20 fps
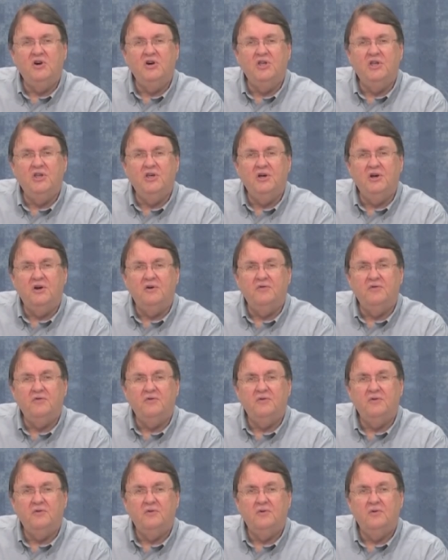her a
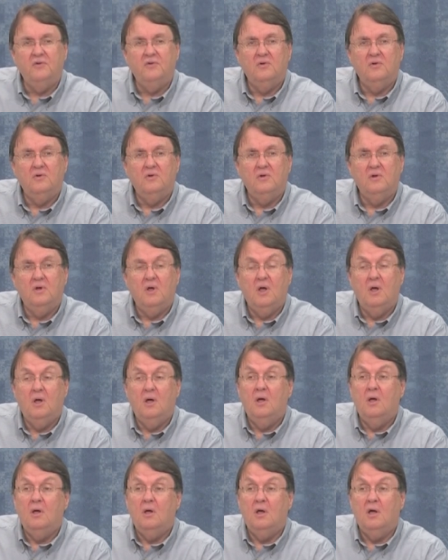gift.
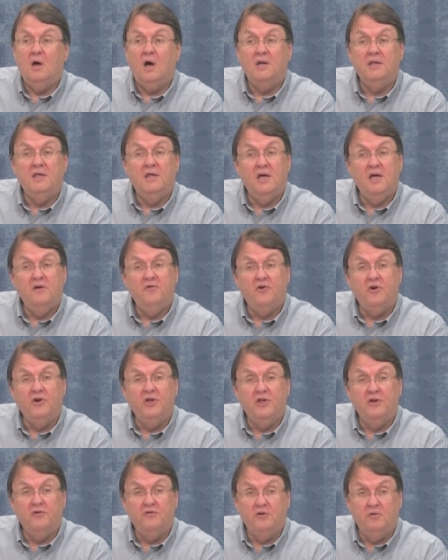God gave her a
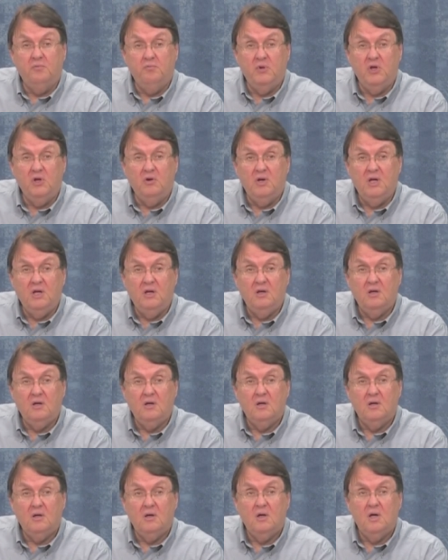gift of beauty,
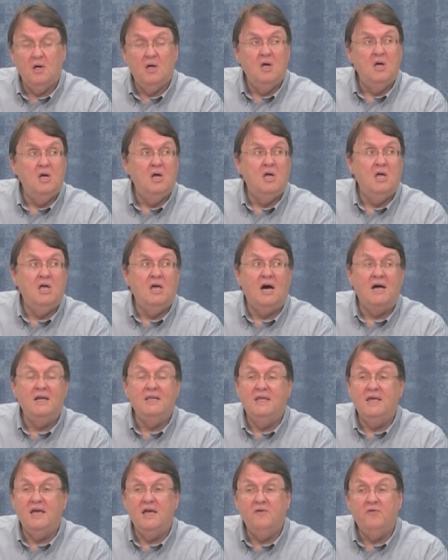
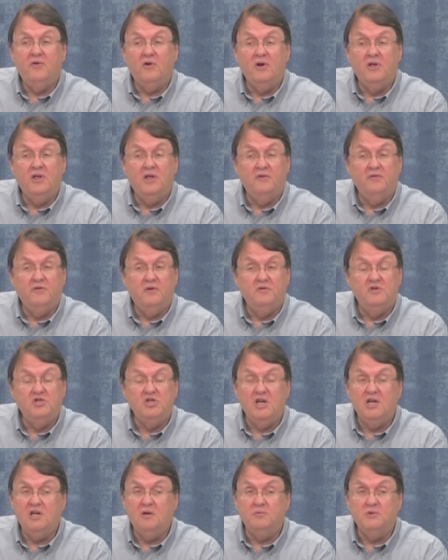God gave her a gift of
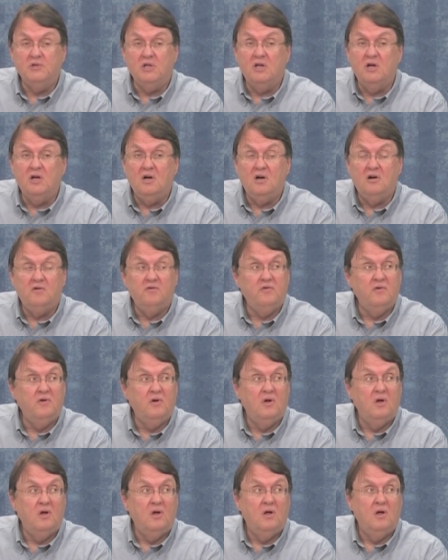Jacob's love,
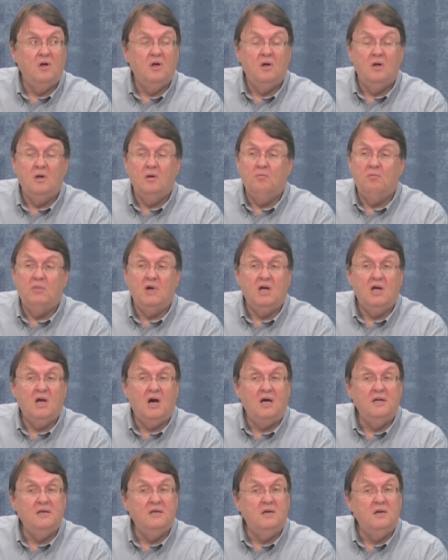but
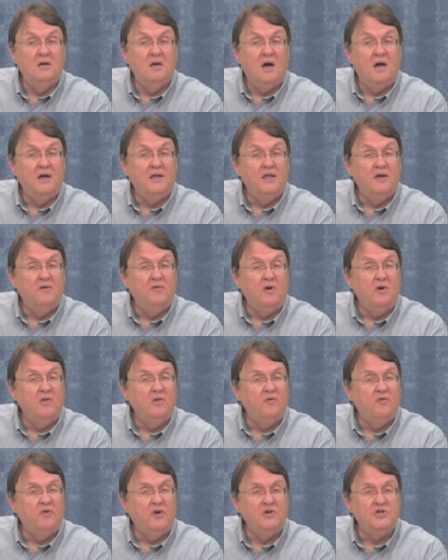God did not give her
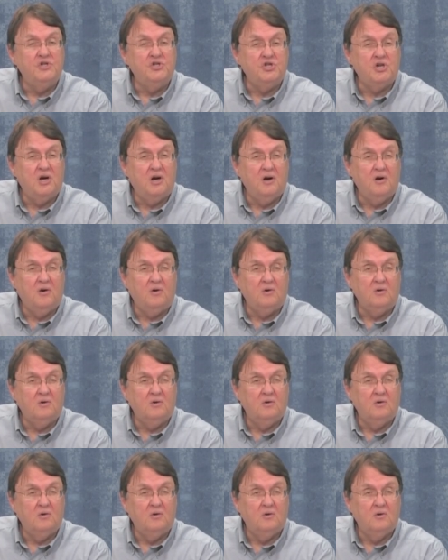the first child,
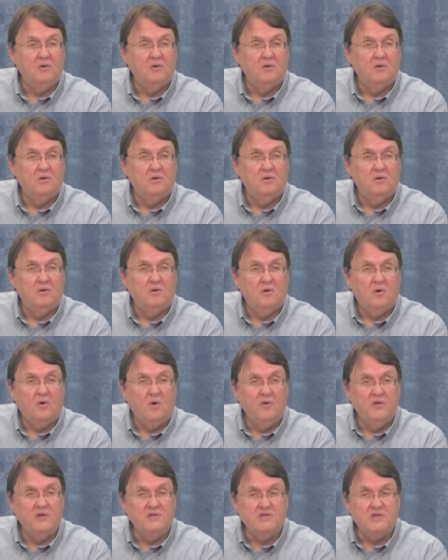
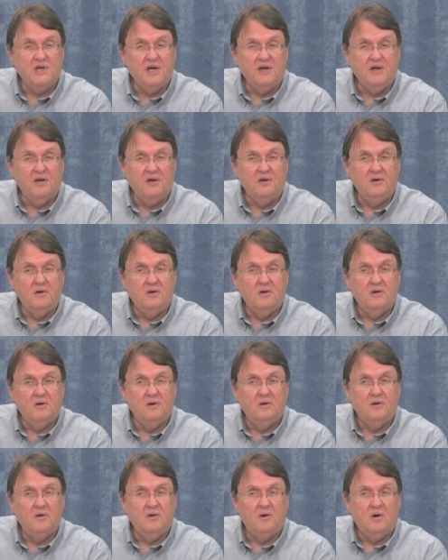or the second,
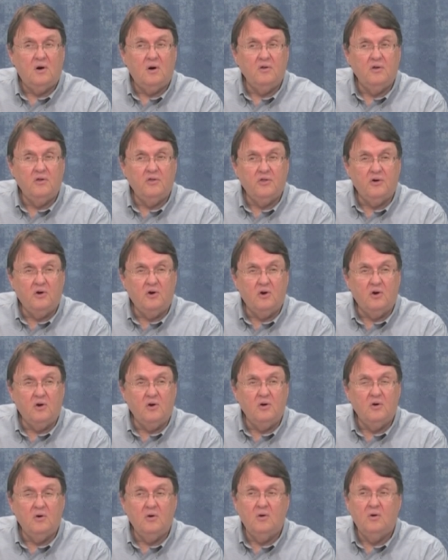or the
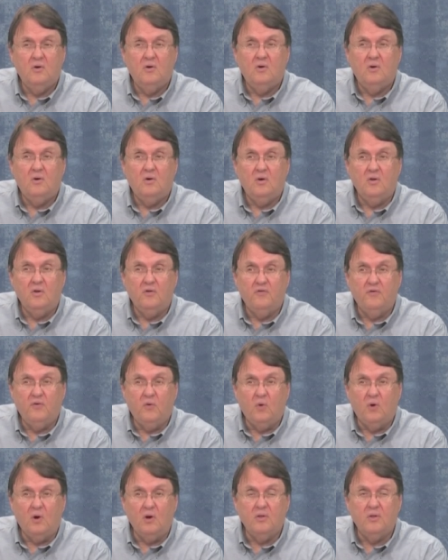third, or the
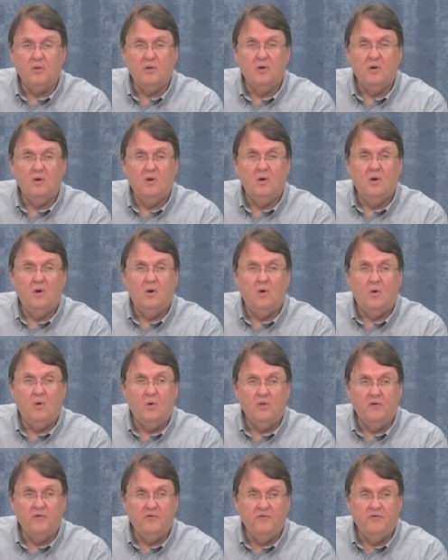fourth, or the